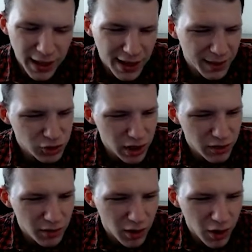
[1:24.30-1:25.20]
trying to
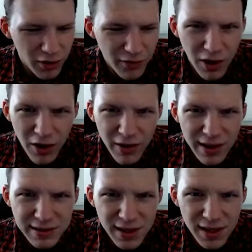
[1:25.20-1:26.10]
remember,
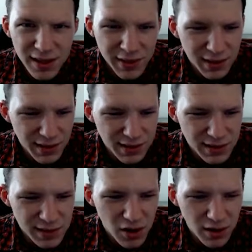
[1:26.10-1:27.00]
RSA, I think this
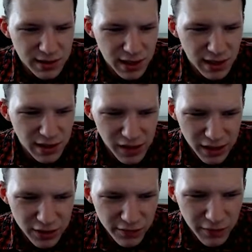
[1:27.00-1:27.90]
is RSA
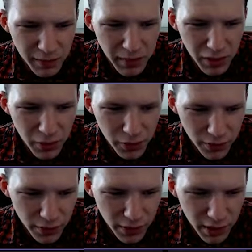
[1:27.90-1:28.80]
interdiction from
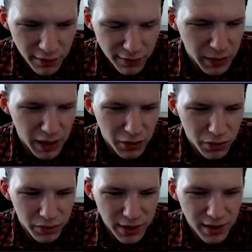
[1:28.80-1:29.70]

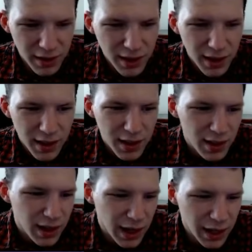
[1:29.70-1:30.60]
BO3.
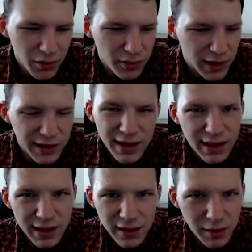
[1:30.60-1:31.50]
I think it
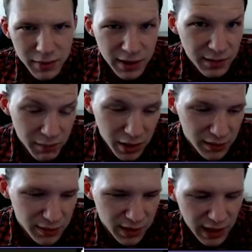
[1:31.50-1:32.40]
ended up getting buffed
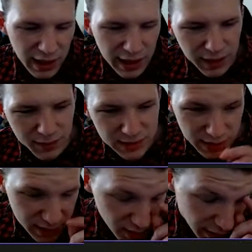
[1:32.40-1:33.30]
and it had aim
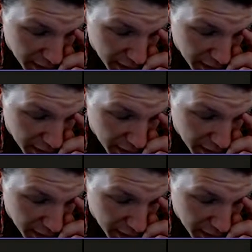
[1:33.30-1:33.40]
assist on it,